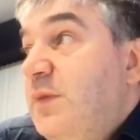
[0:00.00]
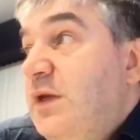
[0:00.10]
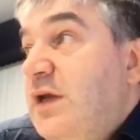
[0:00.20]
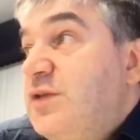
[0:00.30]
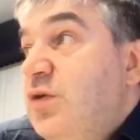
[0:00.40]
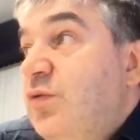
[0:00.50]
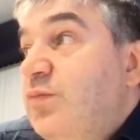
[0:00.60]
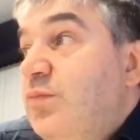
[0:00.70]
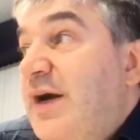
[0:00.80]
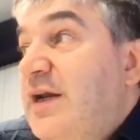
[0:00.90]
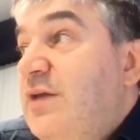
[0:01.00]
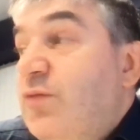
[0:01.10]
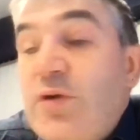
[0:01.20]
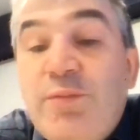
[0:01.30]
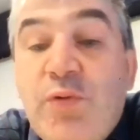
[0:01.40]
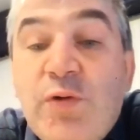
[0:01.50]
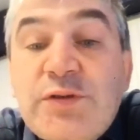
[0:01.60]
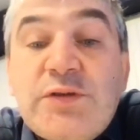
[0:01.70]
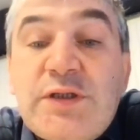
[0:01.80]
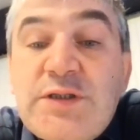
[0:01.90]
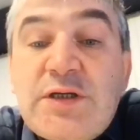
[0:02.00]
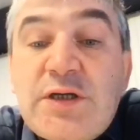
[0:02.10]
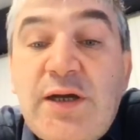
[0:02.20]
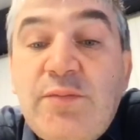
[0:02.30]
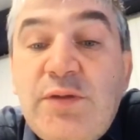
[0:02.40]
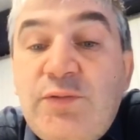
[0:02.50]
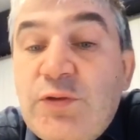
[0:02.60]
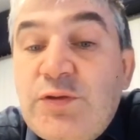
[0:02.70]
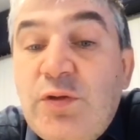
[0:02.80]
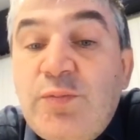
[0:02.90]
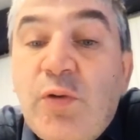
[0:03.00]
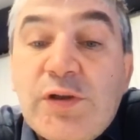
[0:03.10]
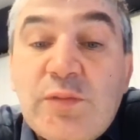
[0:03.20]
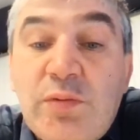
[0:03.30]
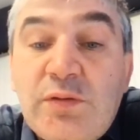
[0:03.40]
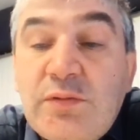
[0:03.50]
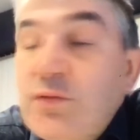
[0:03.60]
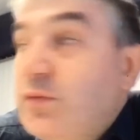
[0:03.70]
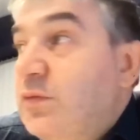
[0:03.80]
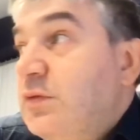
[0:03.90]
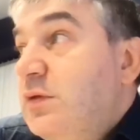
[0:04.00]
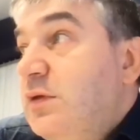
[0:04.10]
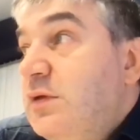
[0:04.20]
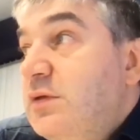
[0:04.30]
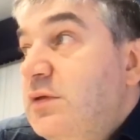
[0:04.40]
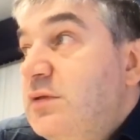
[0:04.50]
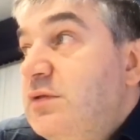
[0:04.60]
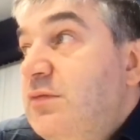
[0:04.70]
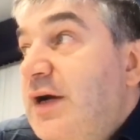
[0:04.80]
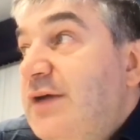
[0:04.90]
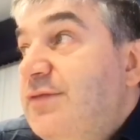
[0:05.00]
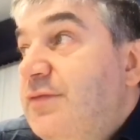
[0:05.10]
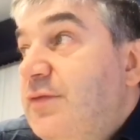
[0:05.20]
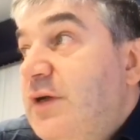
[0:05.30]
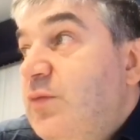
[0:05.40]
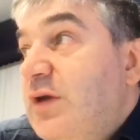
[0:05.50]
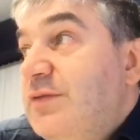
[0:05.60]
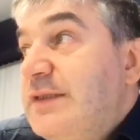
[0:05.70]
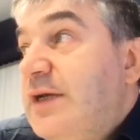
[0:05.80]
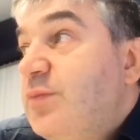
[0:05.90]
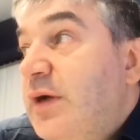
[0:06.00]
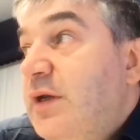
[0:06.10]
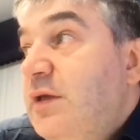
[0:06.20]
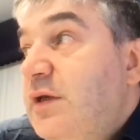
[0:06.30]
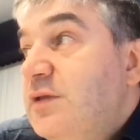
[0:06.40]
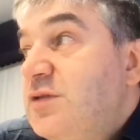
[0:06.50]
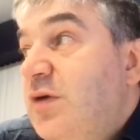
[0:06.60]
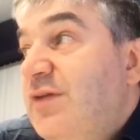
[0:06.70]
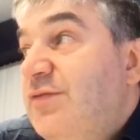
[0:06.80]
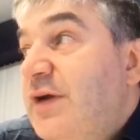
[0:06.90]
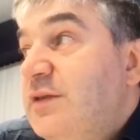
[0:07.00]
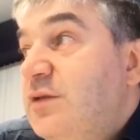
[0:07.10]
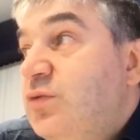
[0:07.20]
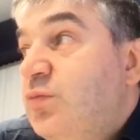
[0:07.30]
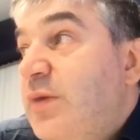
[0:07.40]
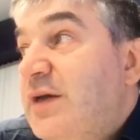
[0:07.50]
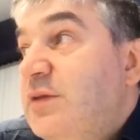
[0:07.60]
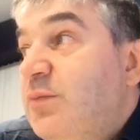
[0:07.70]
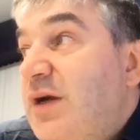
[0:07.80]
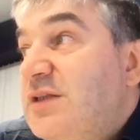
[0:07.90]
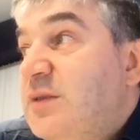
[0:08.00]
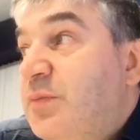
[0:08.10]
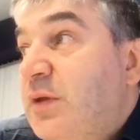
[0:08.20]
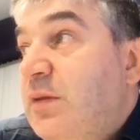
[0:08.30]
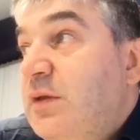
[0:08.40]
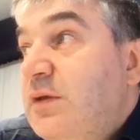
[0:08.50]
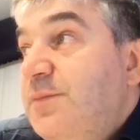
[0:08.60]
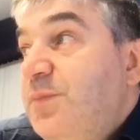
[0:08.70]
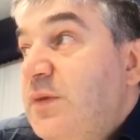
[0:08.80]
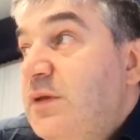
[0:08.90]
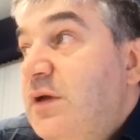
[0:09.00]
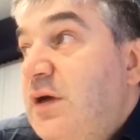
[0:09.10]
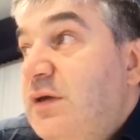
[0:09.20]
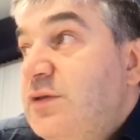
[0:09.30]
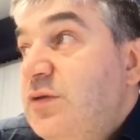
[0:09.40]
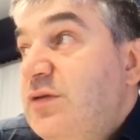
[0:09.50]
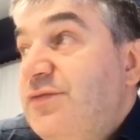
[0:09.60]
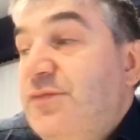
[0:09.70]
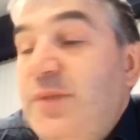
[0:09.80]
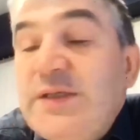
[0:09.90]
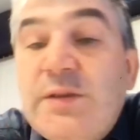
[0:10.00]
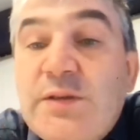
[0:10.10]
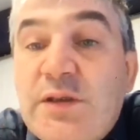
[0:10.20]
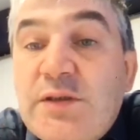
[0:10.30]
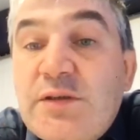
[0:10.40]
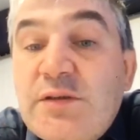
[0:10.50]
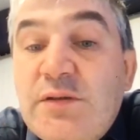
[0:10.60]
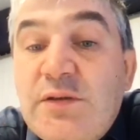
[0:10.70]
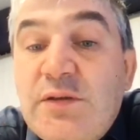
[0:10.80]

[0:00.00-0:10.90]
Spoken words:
and so money were important at that time. It was not possible to survive very well without money. And mm-hmm. So I went into multiple sort of businesses,